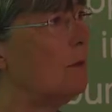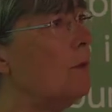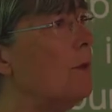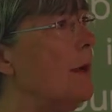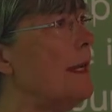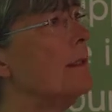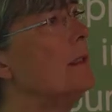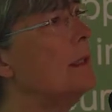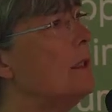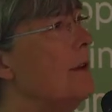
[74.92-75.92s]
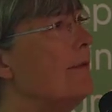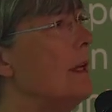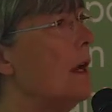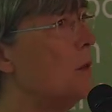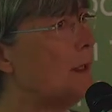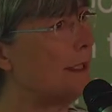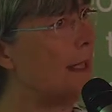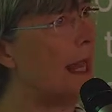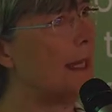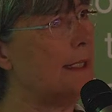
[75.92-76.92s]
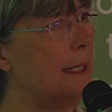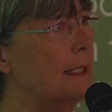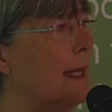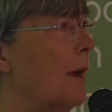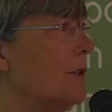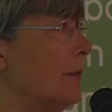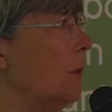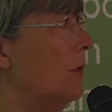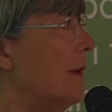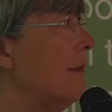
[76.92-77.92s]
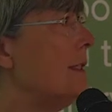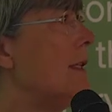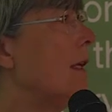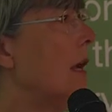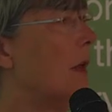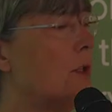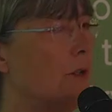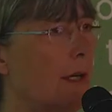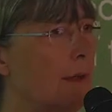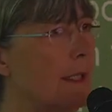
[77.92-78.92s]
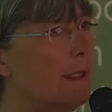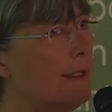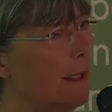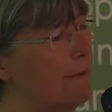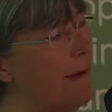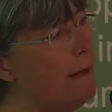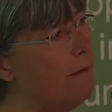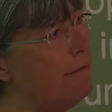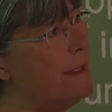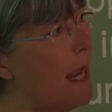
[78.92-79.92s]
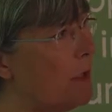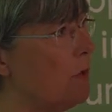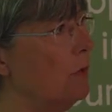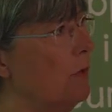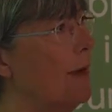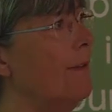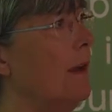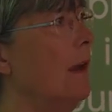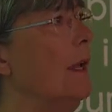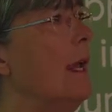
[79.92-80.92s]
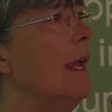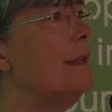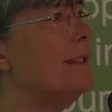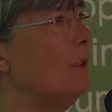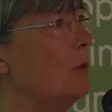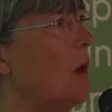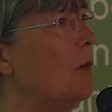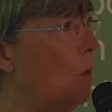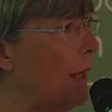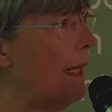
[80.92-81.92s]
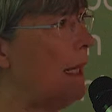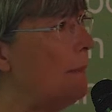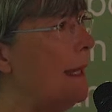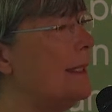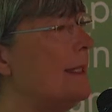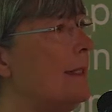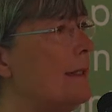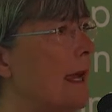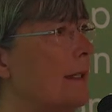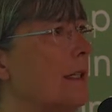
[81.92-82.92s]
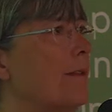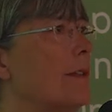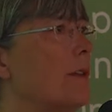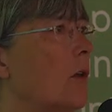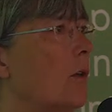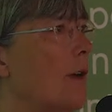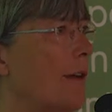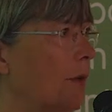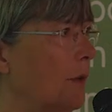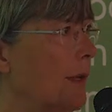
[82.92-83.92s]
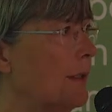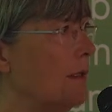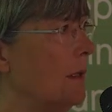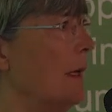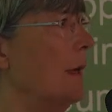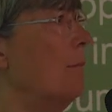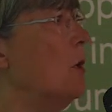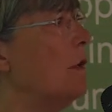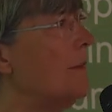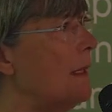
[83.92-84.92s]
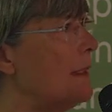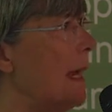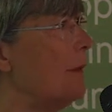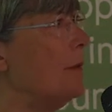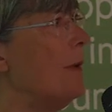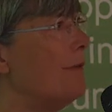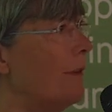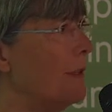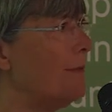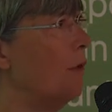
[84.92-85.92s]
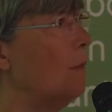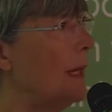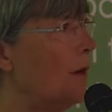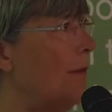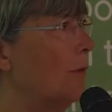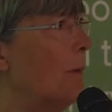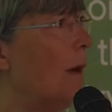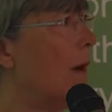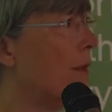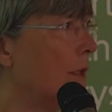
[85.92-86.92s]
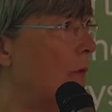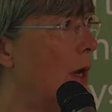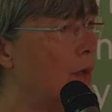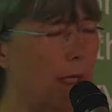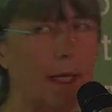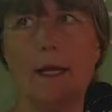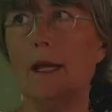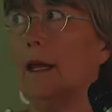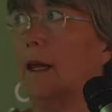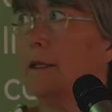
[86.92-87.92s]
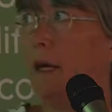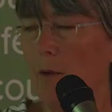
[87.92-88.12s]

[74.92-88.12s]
the reason that the River Lugg was selected out of all the rivers in the country is it's still a very natural river. It's still got the wiggly bits, it's active, it's got gravel that's moving down the river, it's forming gravel bars, eroding. So